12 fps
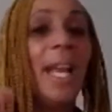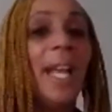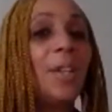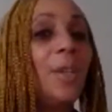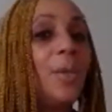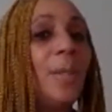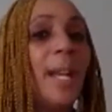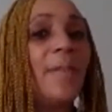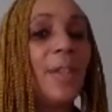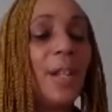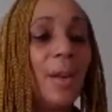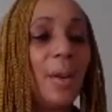You
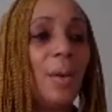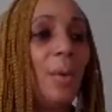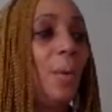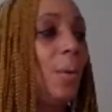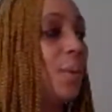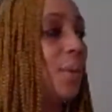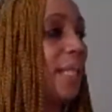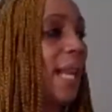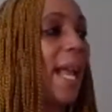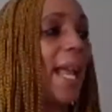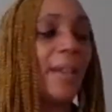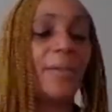never know whose
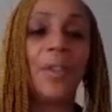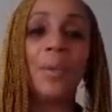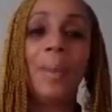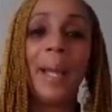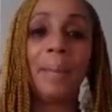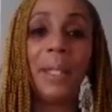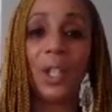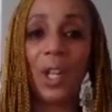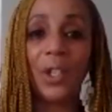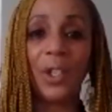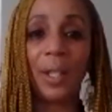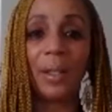life you might be
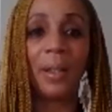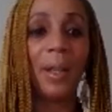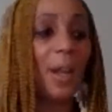touching.